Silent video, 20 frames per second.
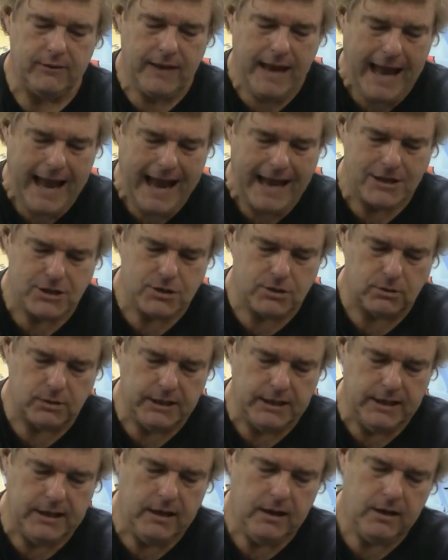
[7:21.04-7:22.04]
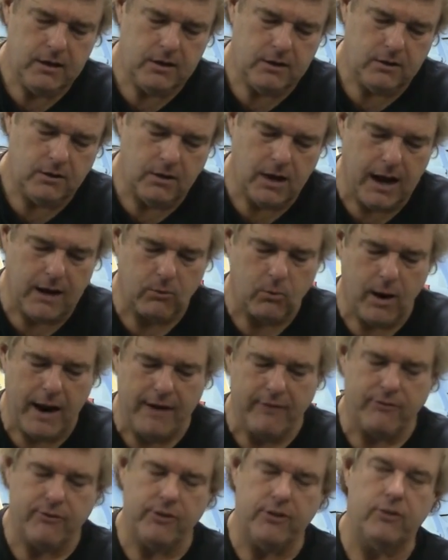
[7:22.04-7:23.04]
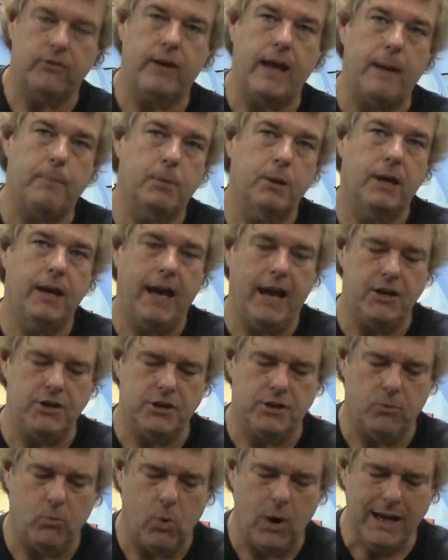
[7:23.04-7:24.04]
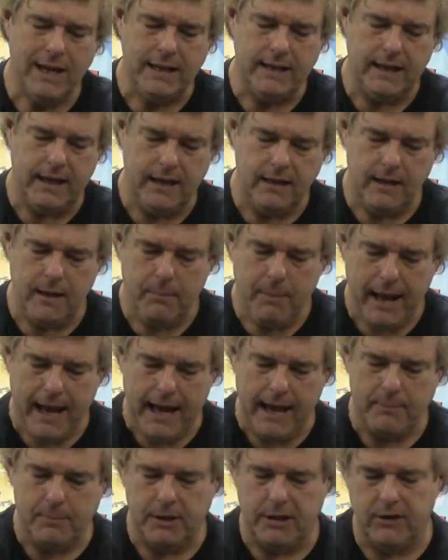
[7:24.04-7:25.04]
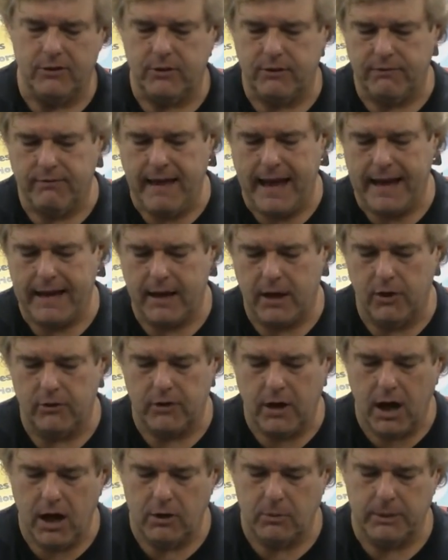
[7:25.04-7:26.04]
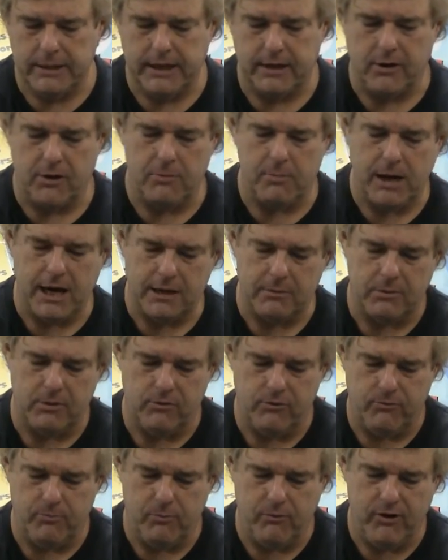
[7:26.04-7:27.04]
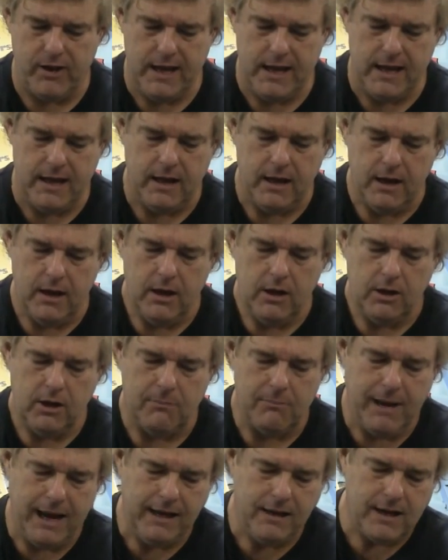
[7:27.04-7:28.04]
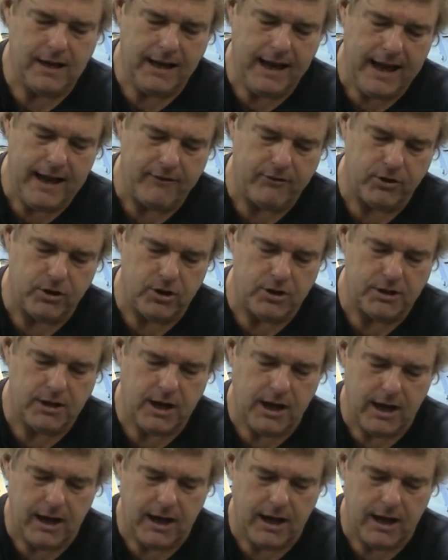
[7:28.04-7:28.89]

is actually not right for this application. And what can end up happening is if that goes all the way down to the bottom of the V, you may not have good